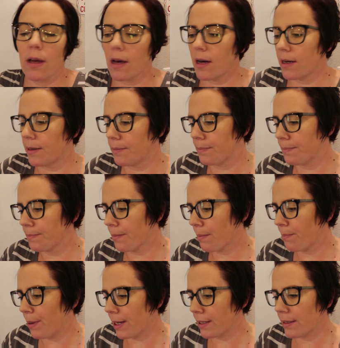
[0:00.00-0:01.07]

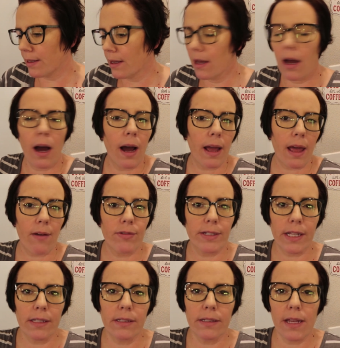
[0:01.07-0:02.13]
But I have
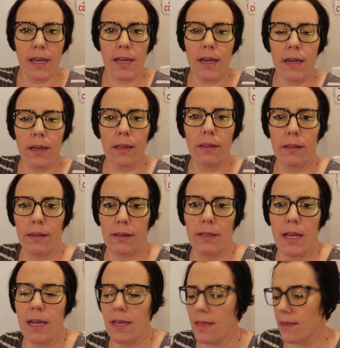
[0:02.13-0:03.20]
since taken
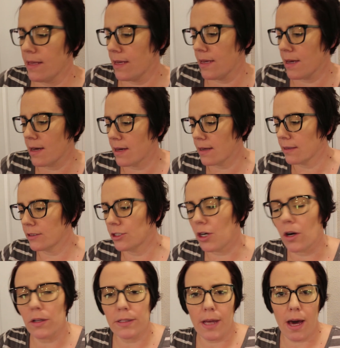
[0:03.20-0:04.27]
the
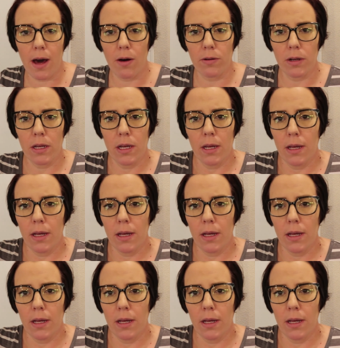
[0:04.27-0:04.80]
jars out,